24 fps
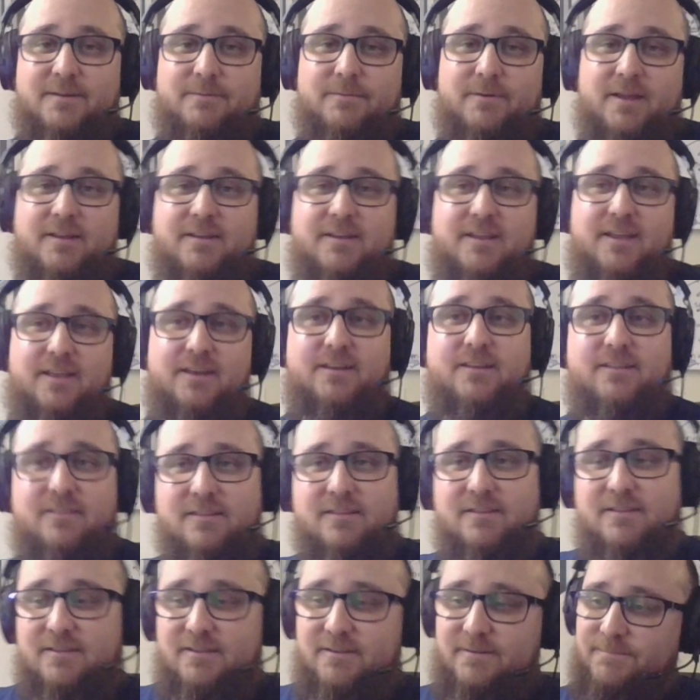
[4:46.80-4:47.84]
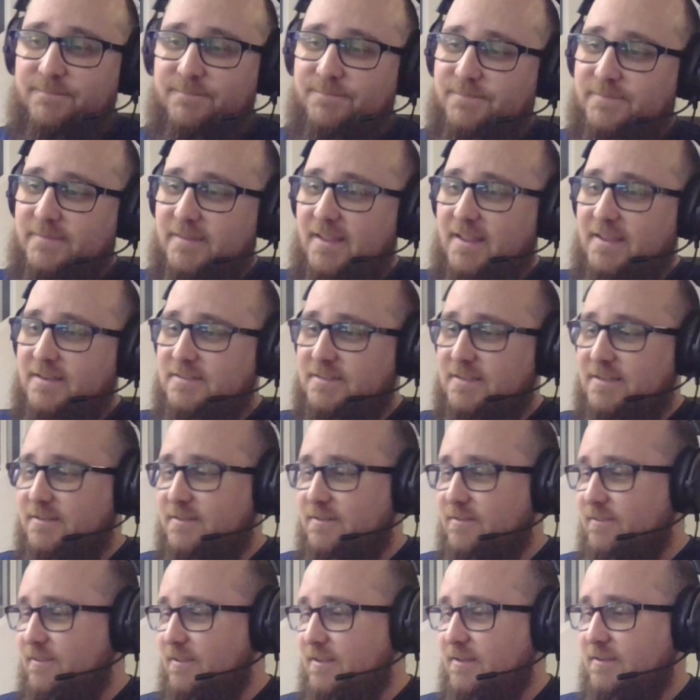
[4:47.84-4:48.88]
I'm not getting the
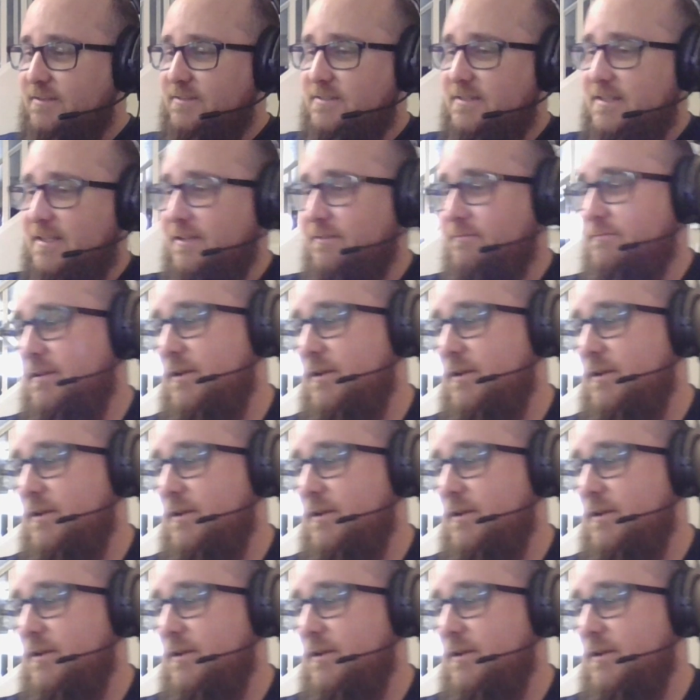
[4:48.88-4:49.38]
intended things that